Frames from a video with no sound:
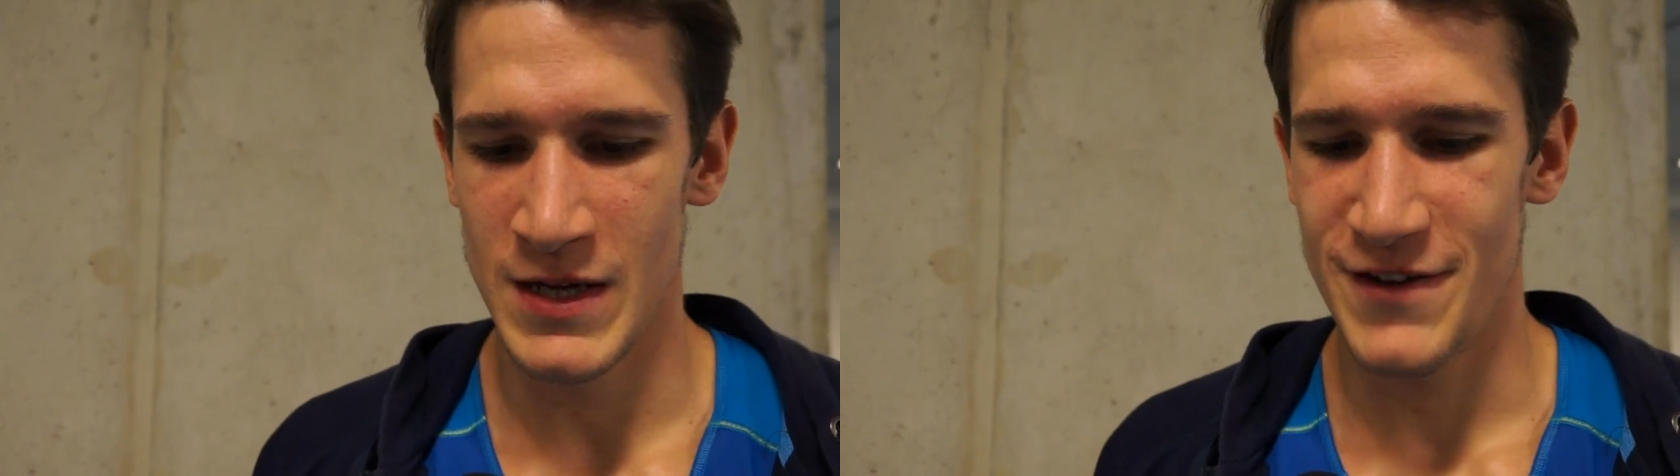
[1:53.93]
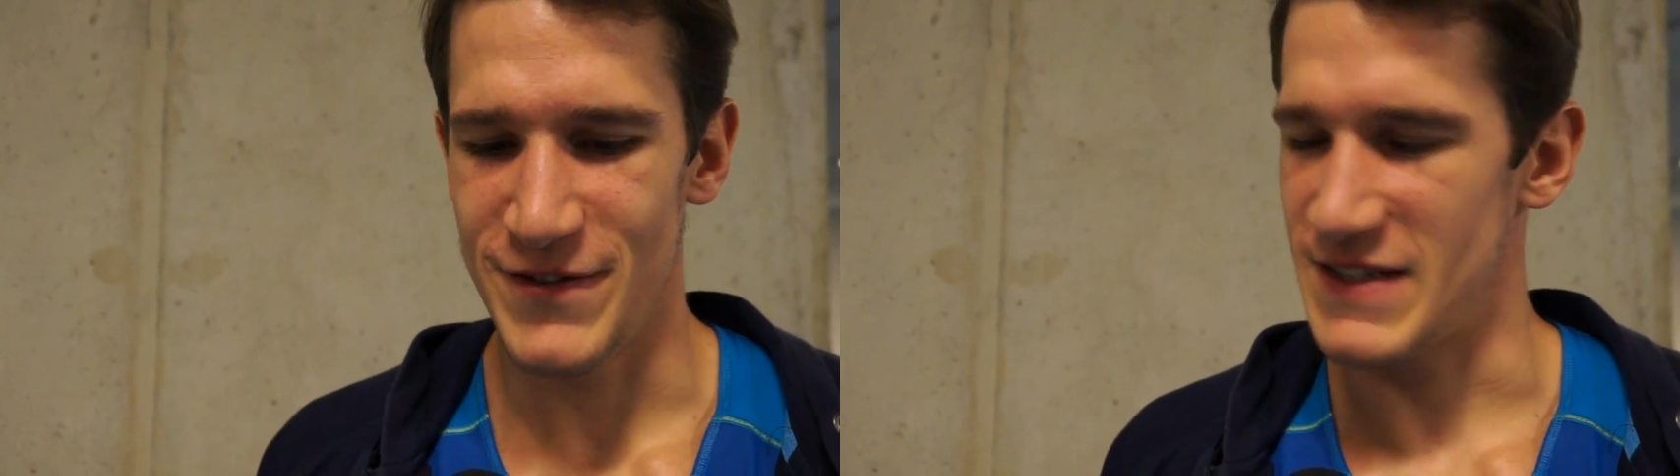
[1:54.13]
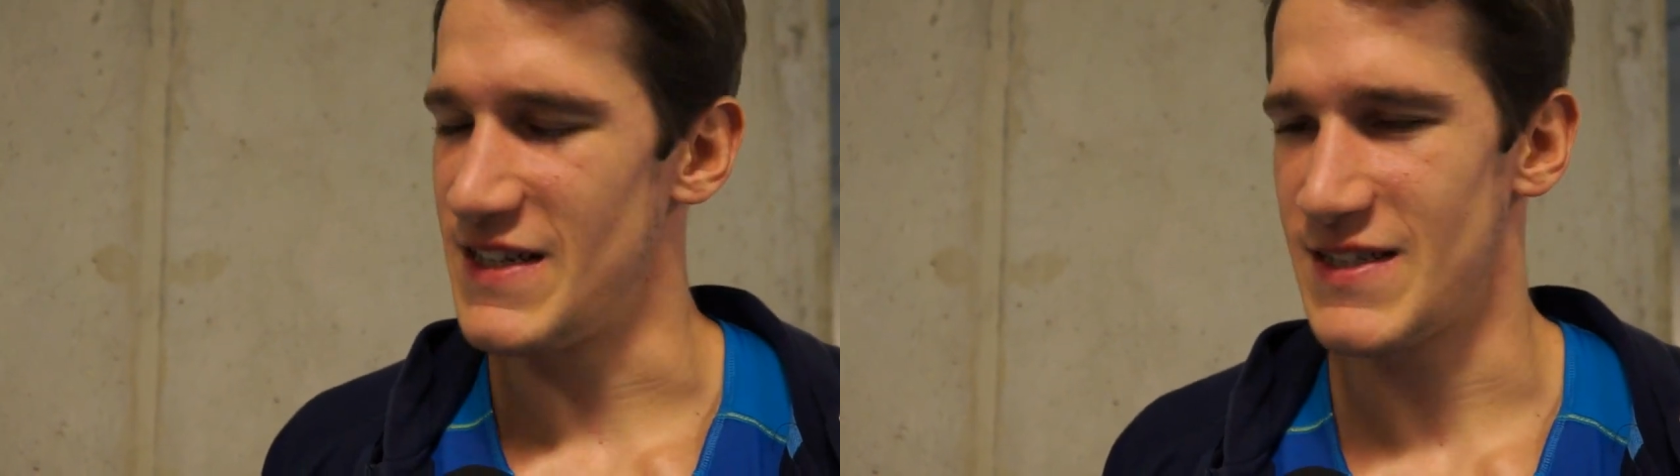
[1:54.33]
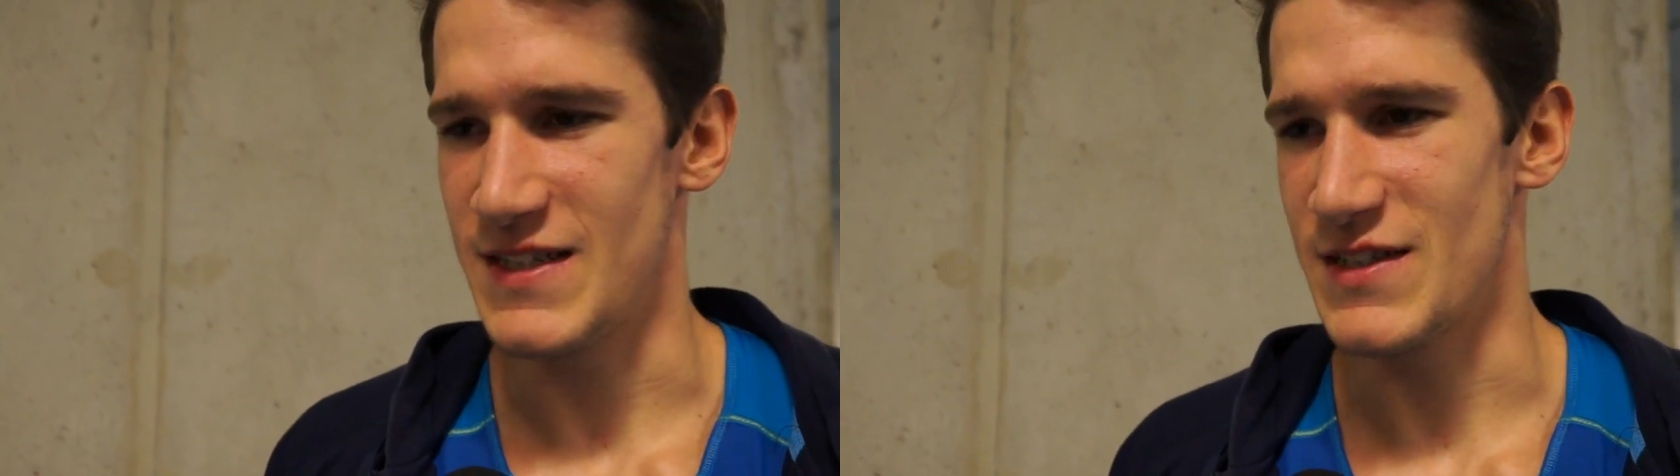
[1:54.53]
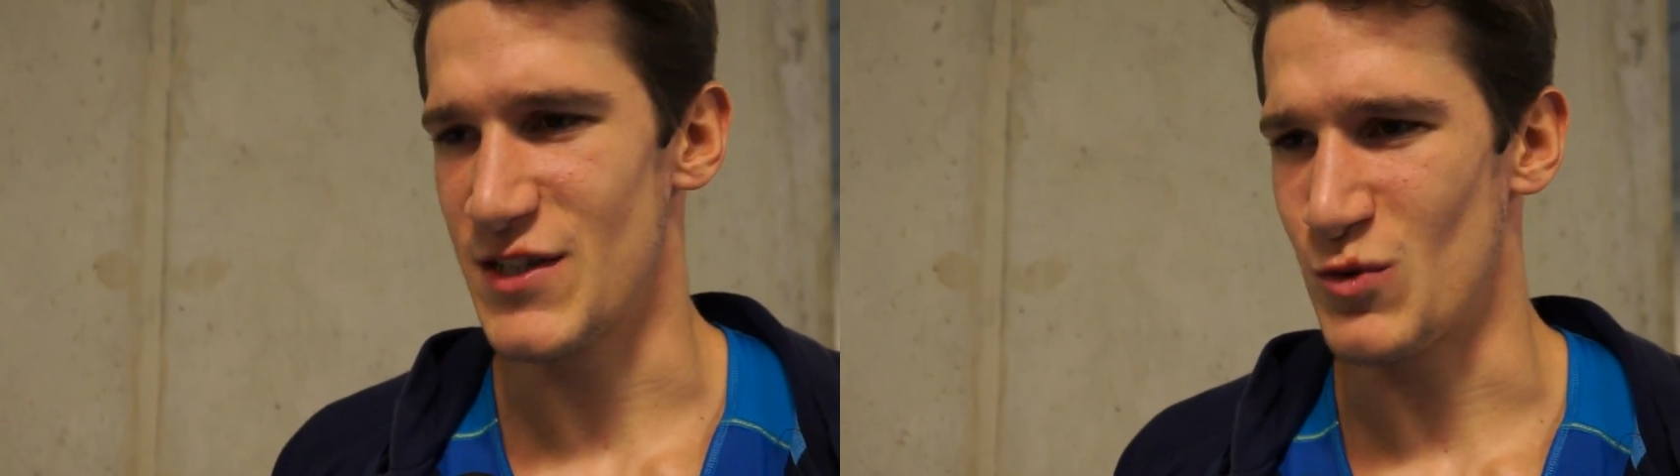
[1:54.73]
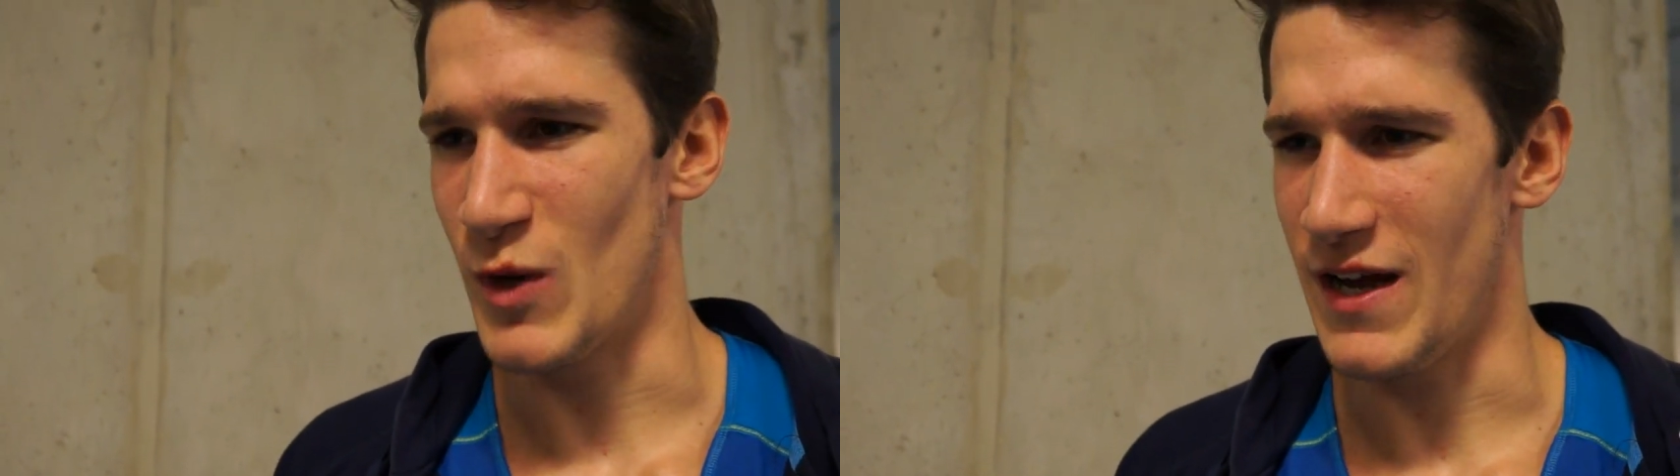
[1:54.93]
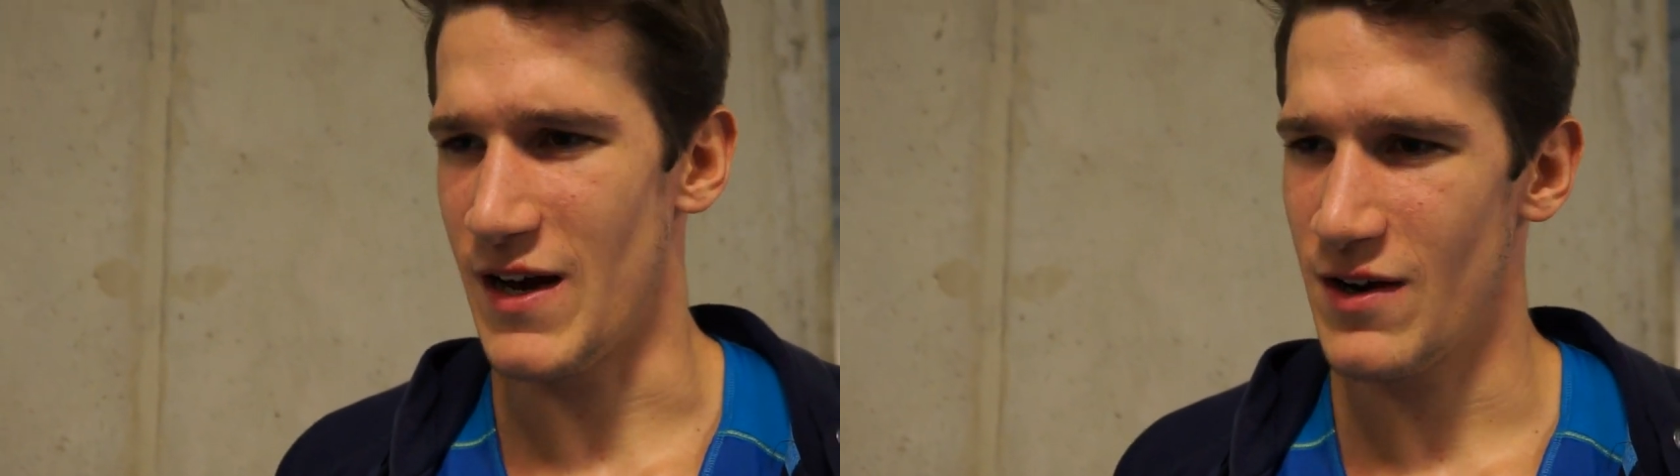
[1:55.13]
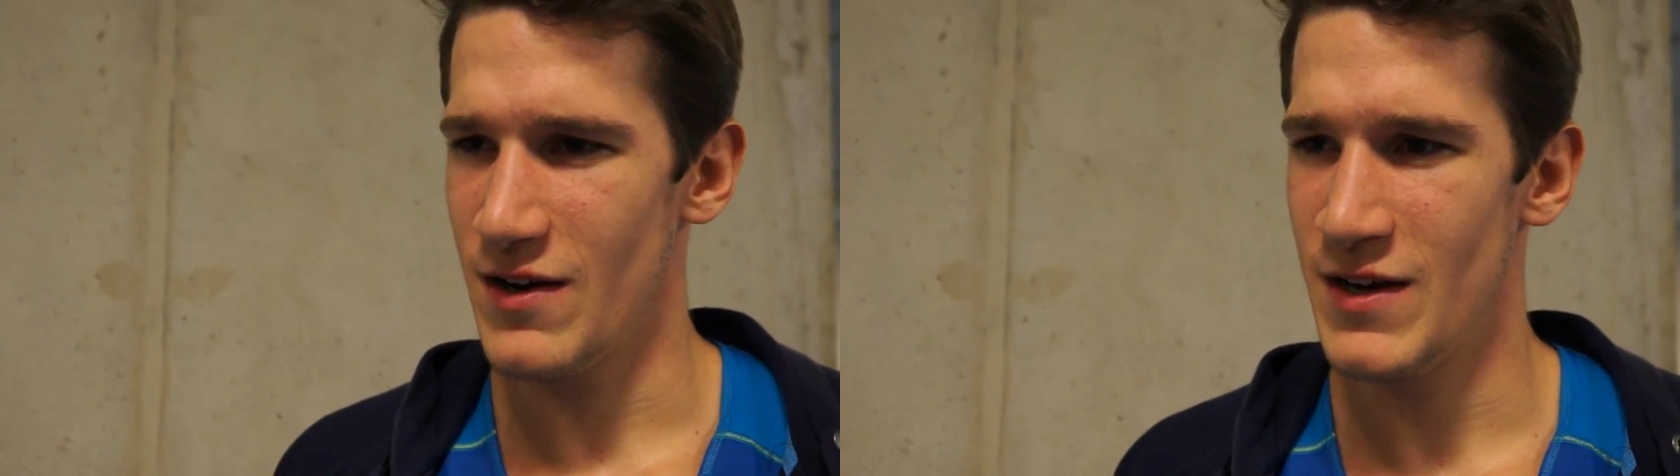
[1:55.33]
fitness is just way
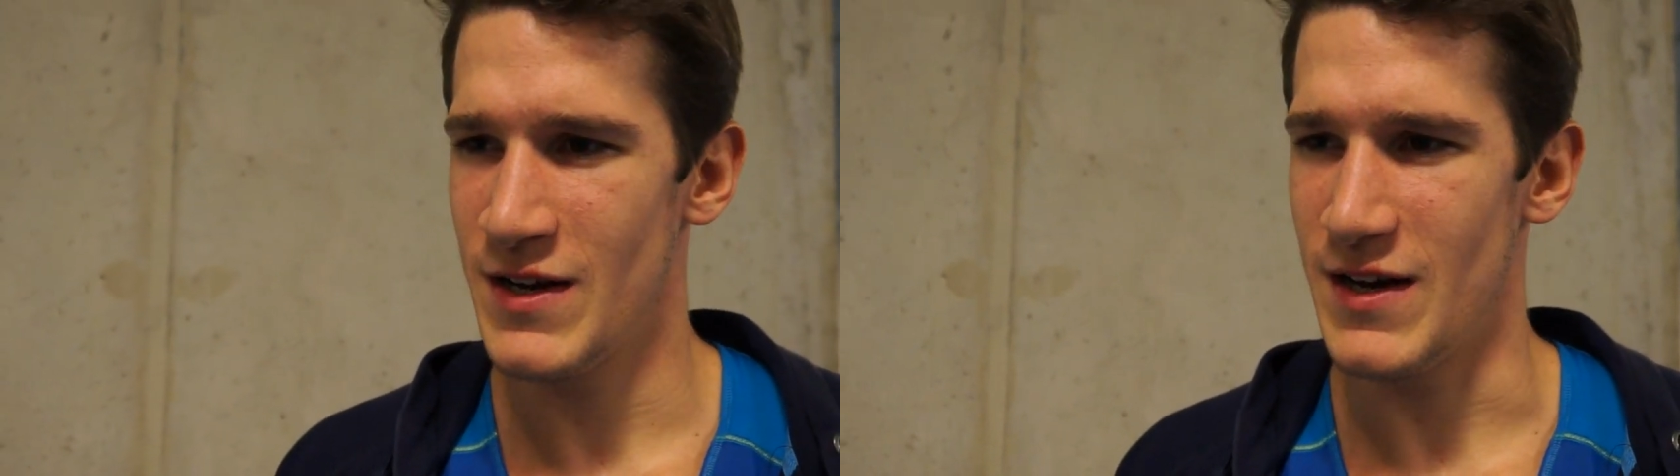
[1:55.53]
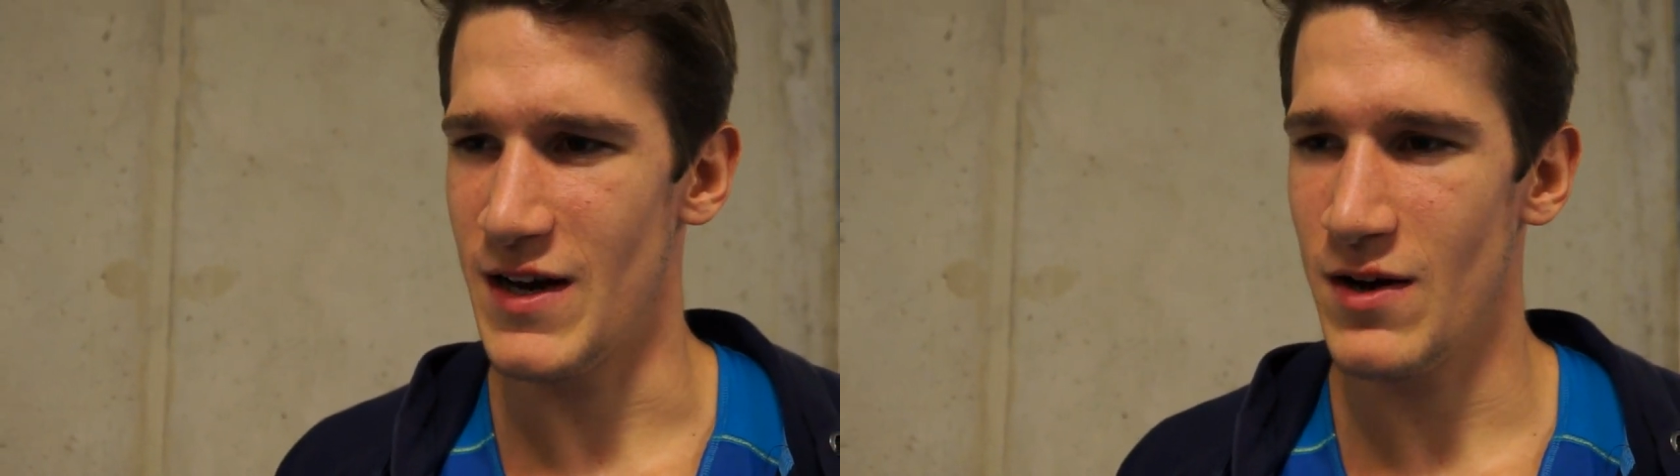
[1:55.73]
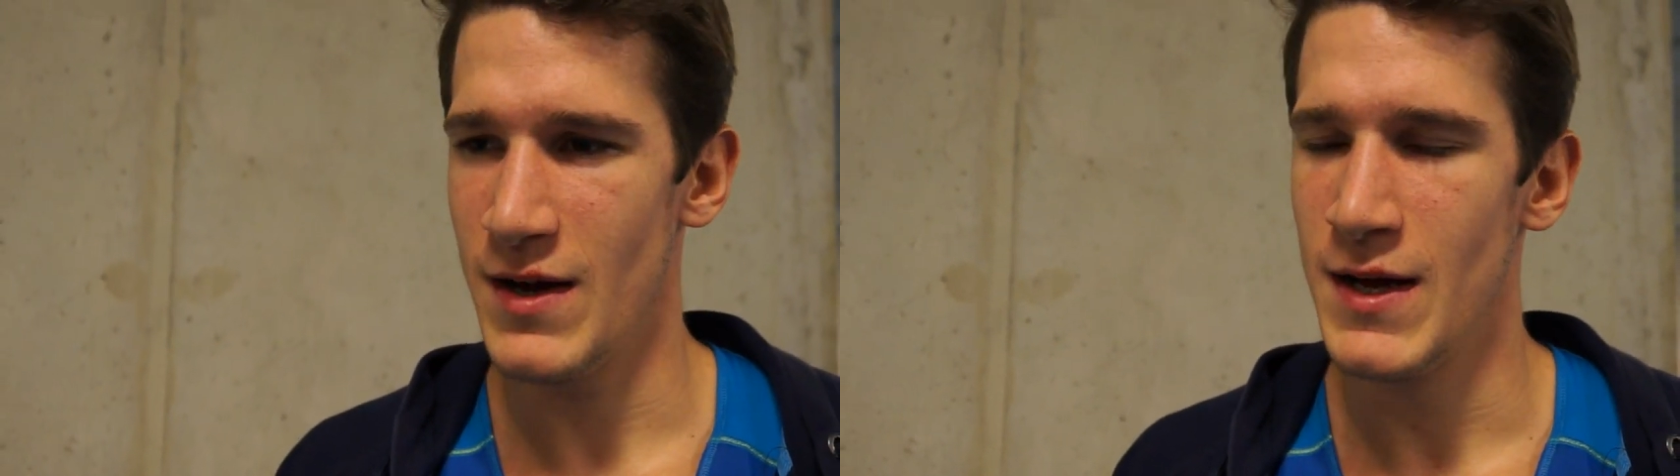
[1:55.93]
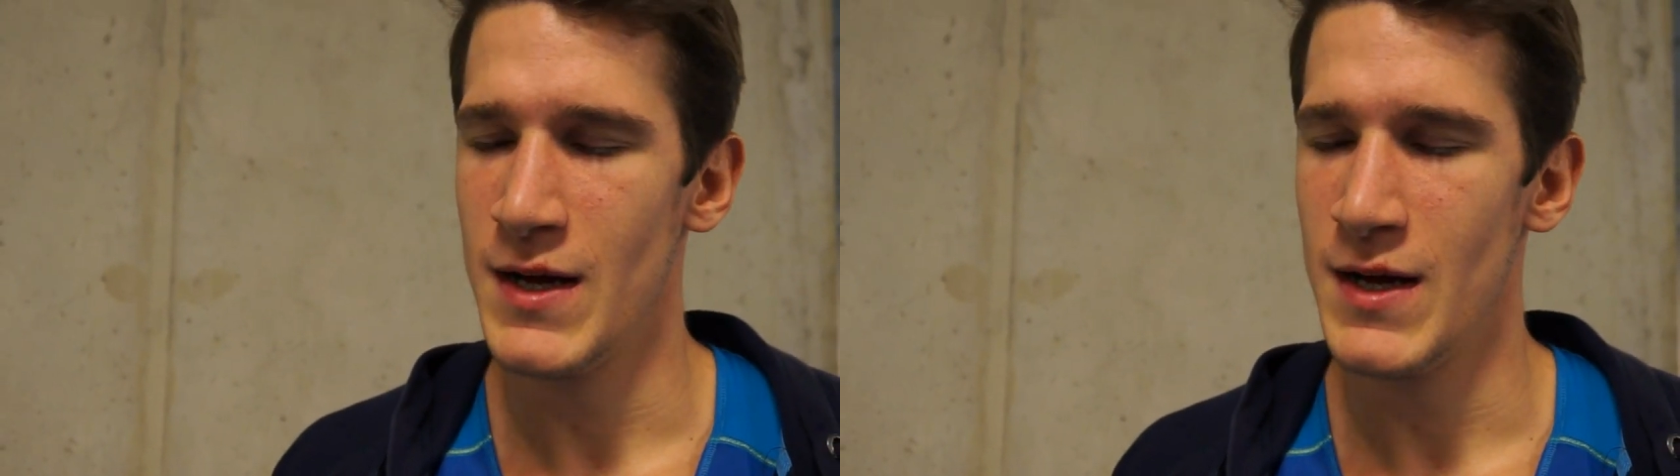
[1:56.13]
higher now.